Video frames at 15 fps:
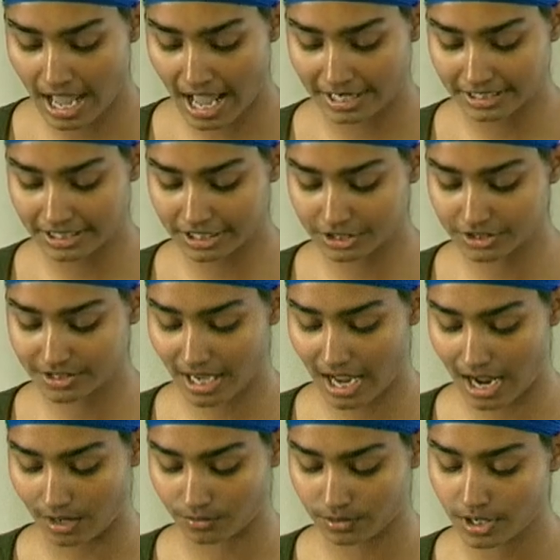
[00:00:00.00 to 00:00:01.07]
And here's
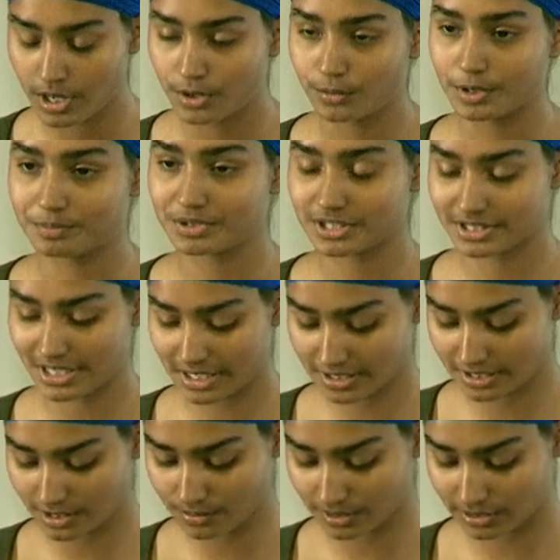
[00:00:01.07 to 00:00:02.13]
how, when
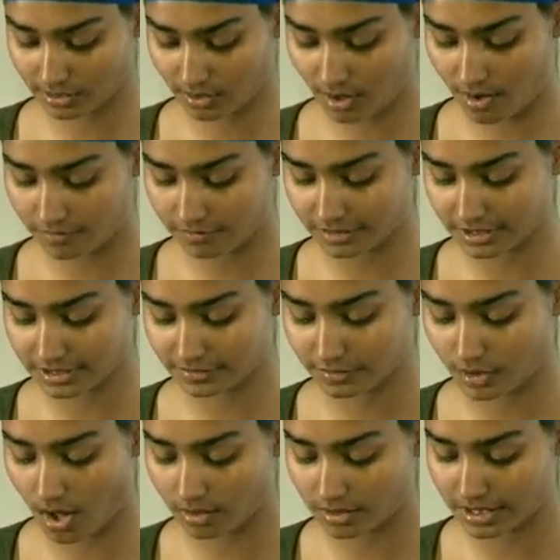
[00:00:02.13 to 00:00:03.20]
presented with the conflict of
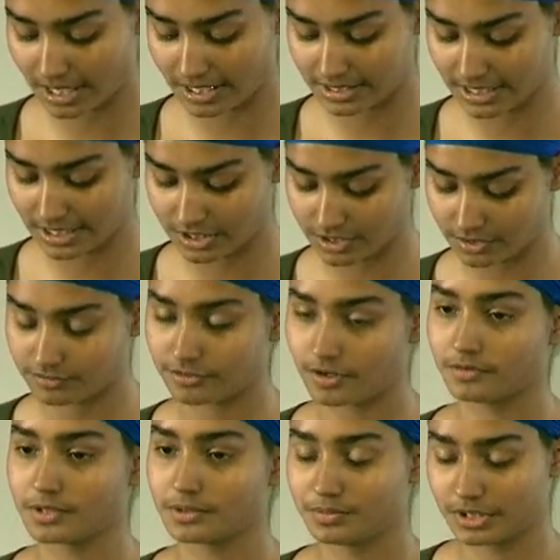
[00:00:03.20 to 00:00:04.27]
colonization
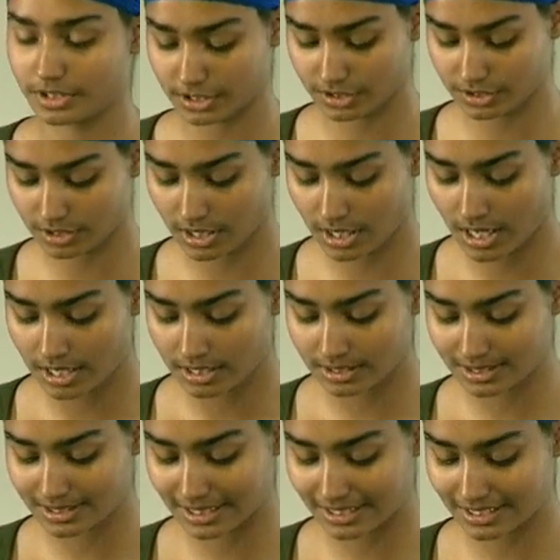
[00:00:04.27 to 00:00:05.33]
from the British, the
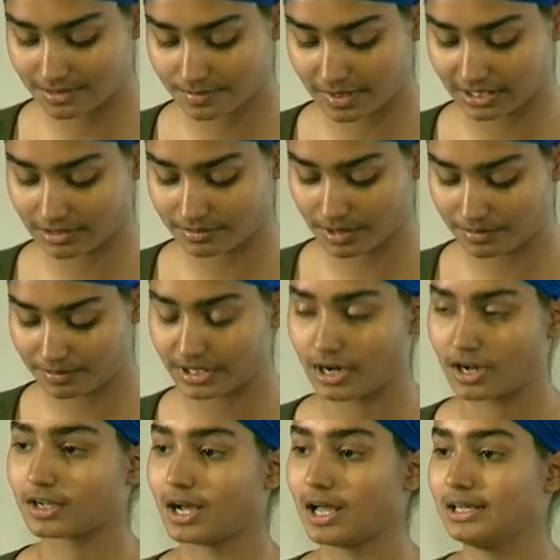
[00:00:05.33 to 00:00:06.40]
Sikhs made the Babbar
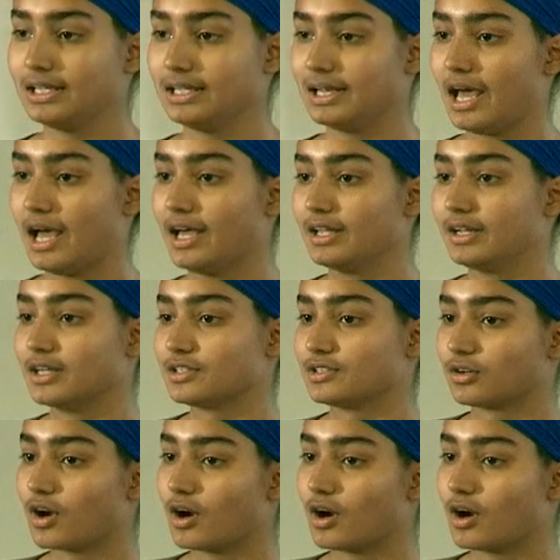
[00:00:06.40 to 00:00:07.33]
Akali Lehar as a